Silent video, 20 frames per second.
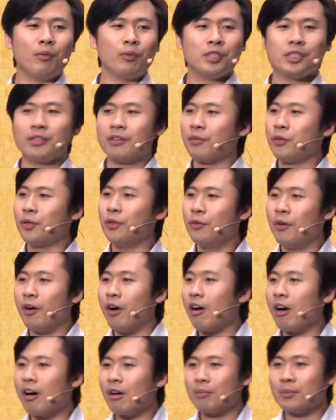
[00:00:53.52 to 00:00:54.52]
we still have two
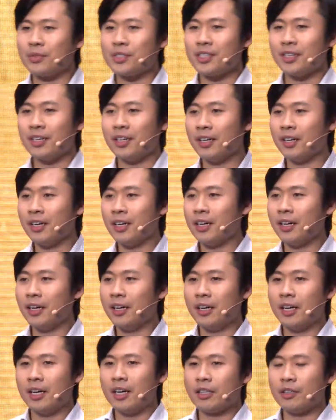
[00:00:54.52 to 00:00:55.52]
arms.
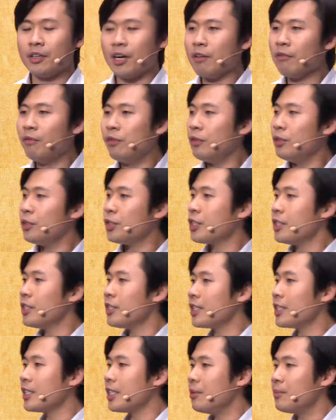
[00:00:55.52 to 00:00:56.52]
The evolution
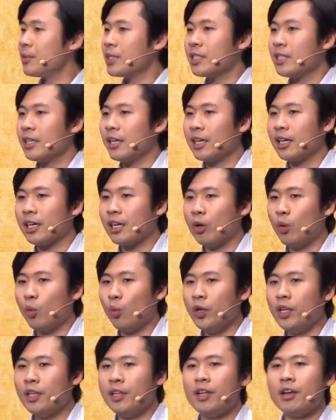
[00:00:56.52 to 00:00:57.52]
seems like
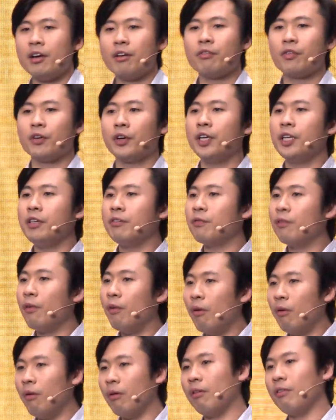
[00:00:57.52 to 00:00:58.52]
we never
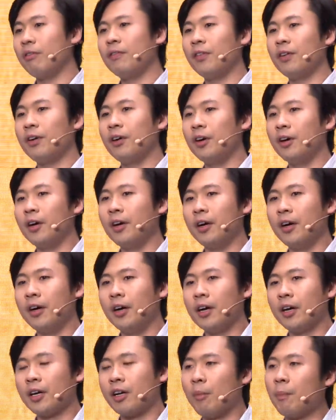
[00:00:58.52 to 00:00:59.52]
evolve
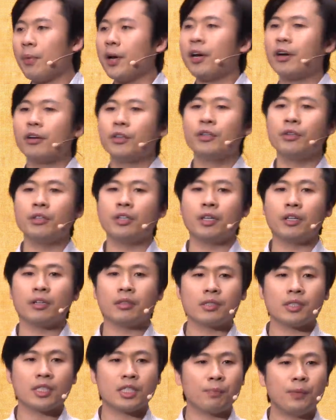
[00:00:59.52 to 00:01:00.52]
compared to the
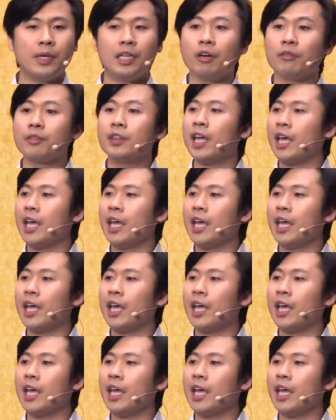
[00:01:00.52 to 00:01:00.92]
speed of